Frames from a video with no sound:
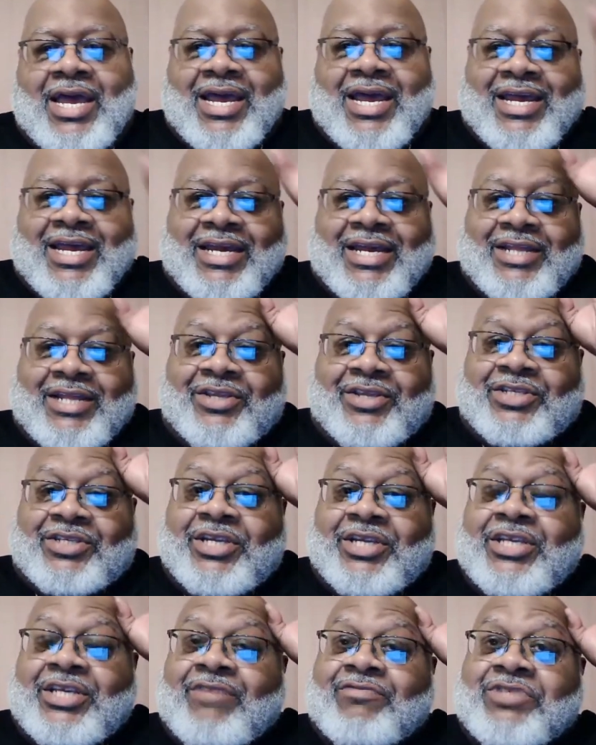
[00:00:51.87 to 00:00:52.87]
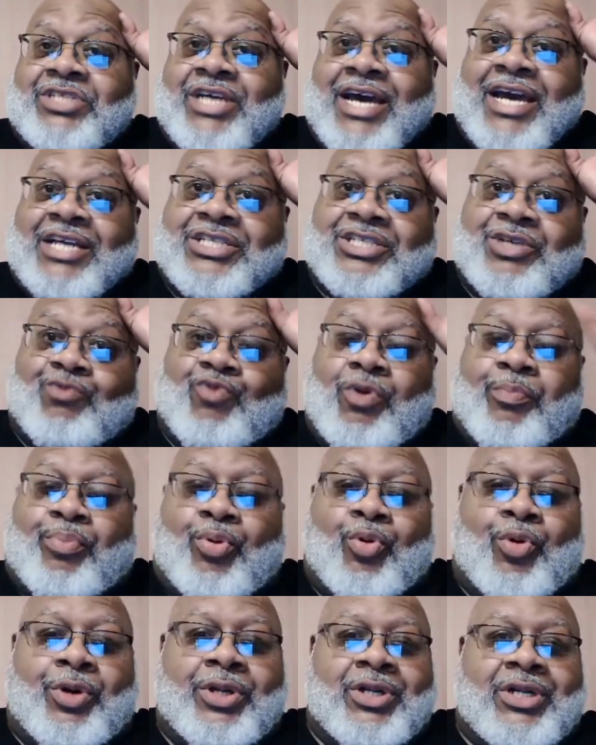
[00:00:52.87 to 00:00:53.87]
And the city of Jackson
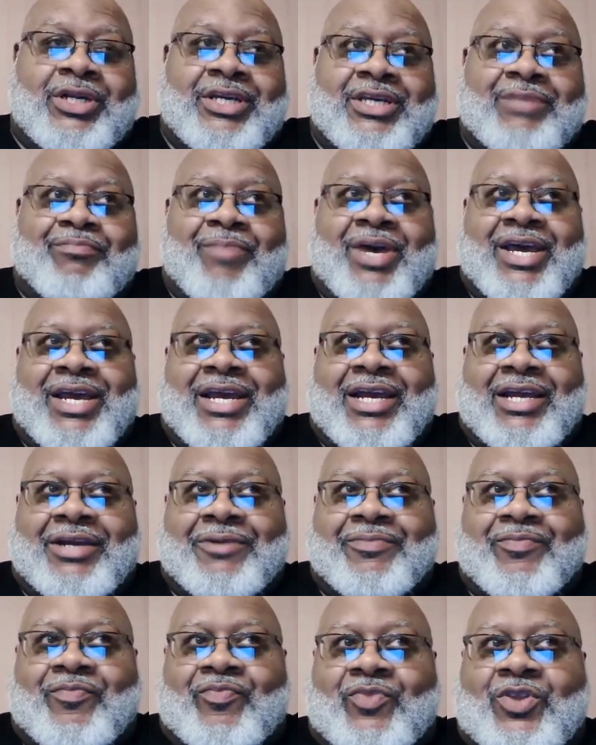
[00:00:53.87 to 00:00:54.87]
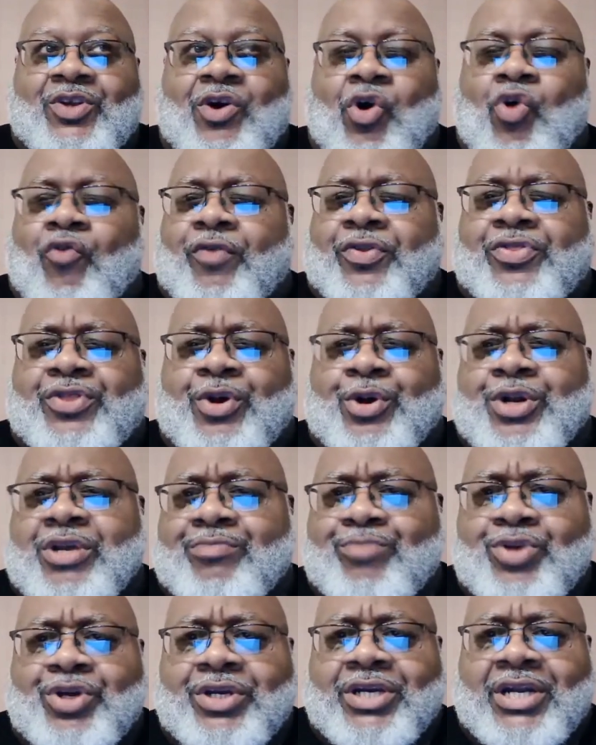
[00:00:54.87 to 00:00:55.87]
reportedly made over thirty
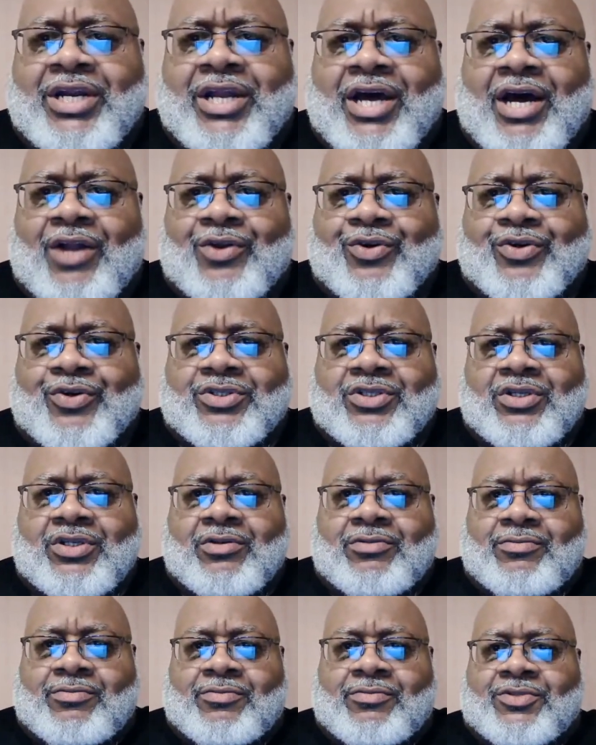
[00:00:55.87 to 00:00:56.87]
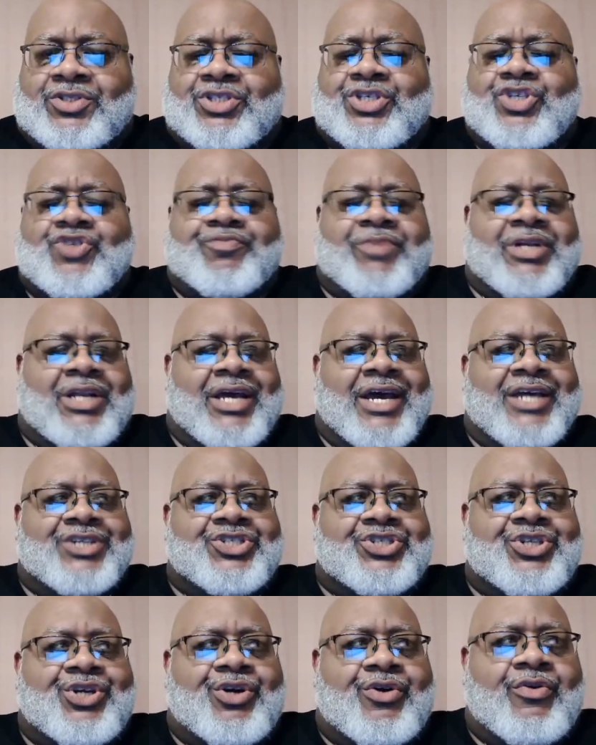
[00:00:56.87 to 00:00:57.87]
million dollars, excuse me,
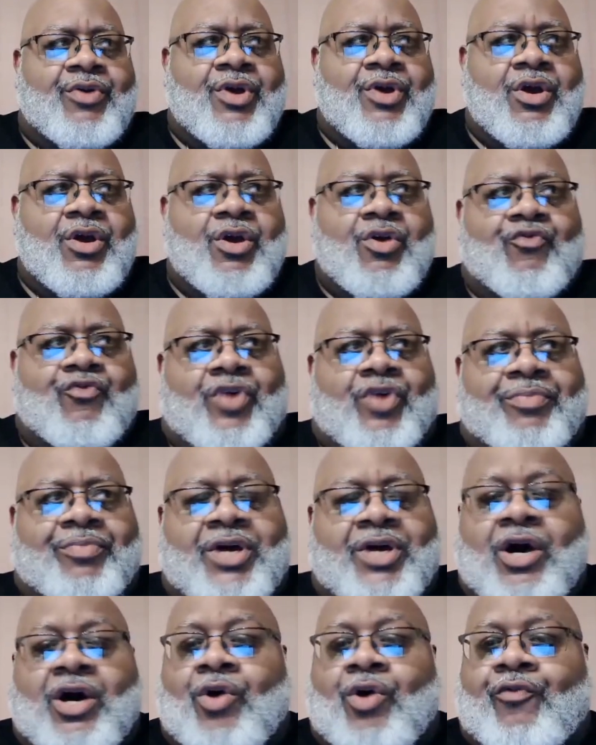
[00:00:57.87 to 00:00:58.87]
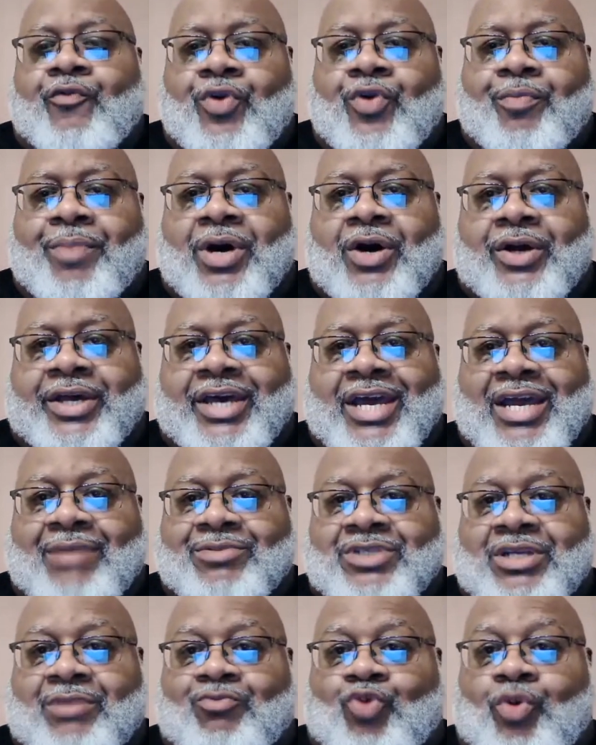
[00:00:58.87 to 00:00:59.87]
last year from the home football
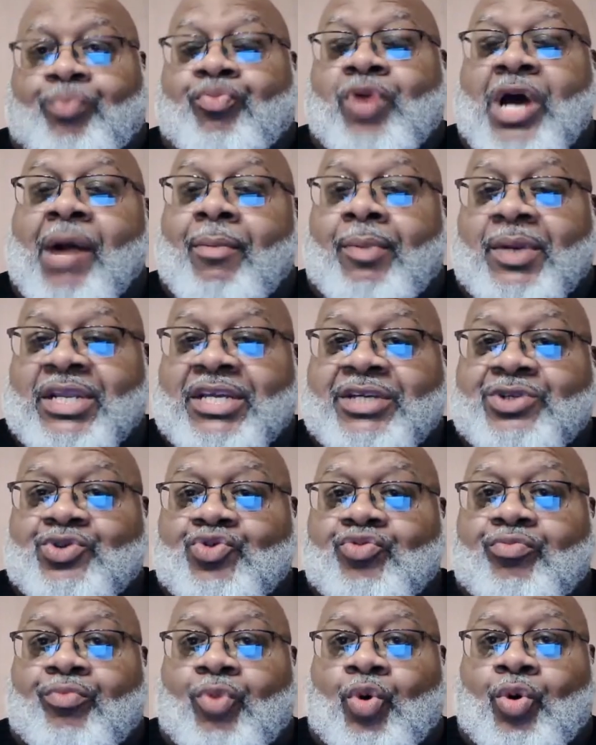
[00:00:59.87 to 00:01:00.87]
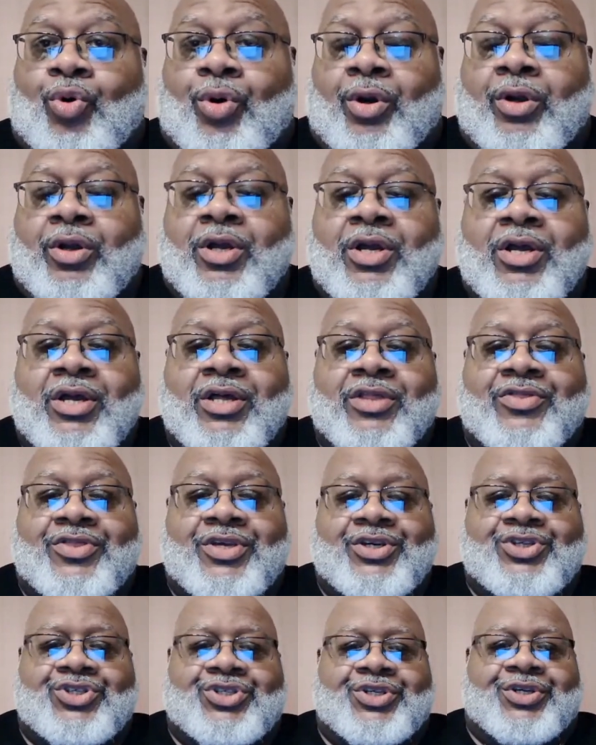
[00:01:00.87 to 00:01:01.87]
games, and will probably do more
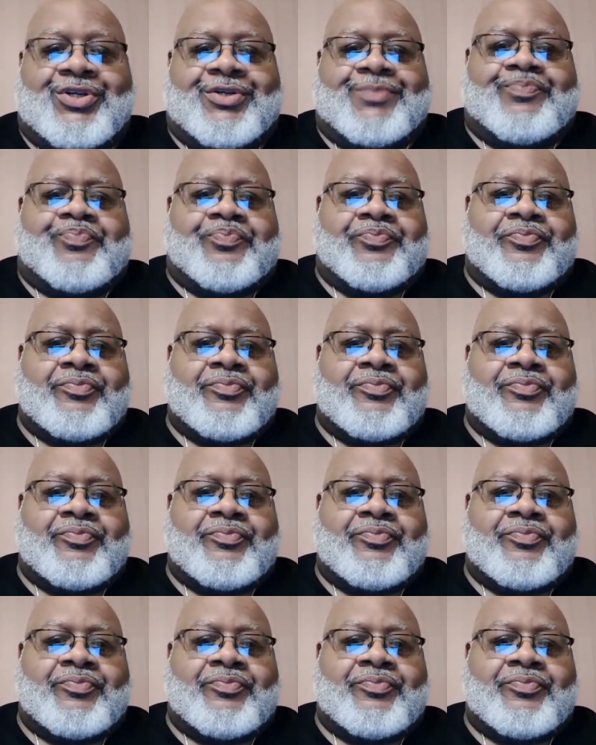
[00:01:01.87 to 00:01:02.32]
this year.